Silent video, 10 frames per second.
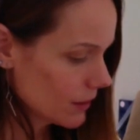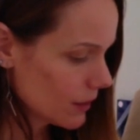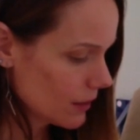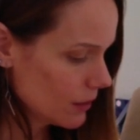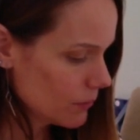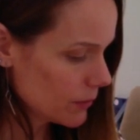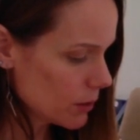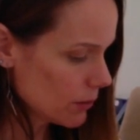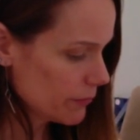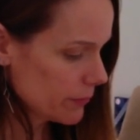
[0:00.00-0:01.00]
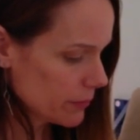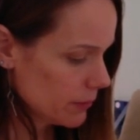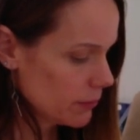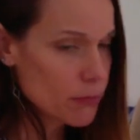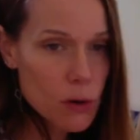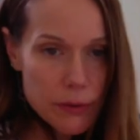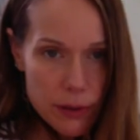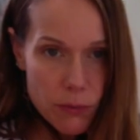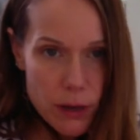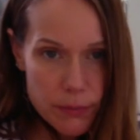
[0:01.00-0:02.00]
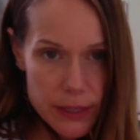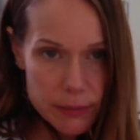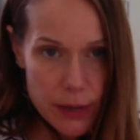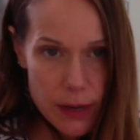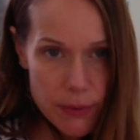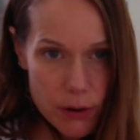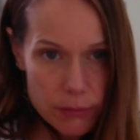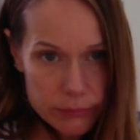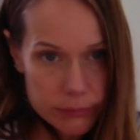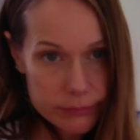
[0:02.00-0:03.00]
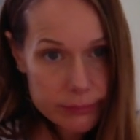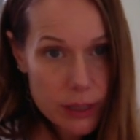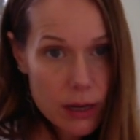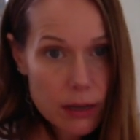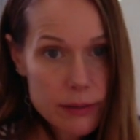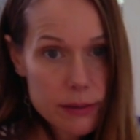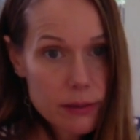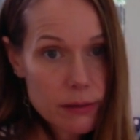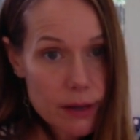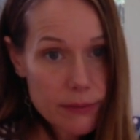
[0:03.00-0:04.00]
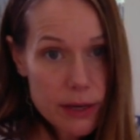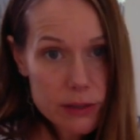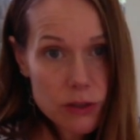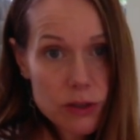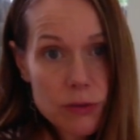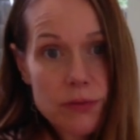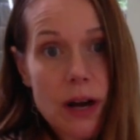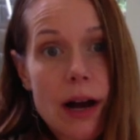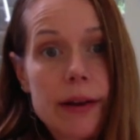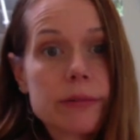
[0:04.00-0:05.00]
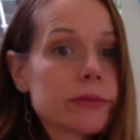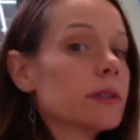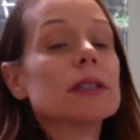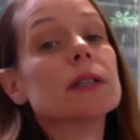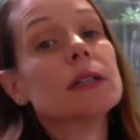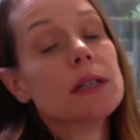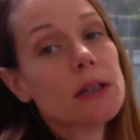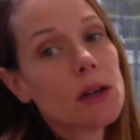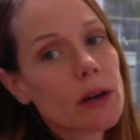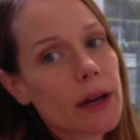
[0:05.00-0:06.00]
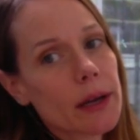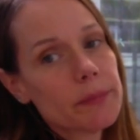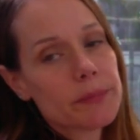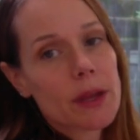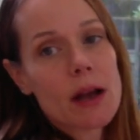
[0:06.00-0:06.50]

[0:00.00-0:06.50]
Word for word: gonna involve more than one piece of paper because I've asked you to do five, okay?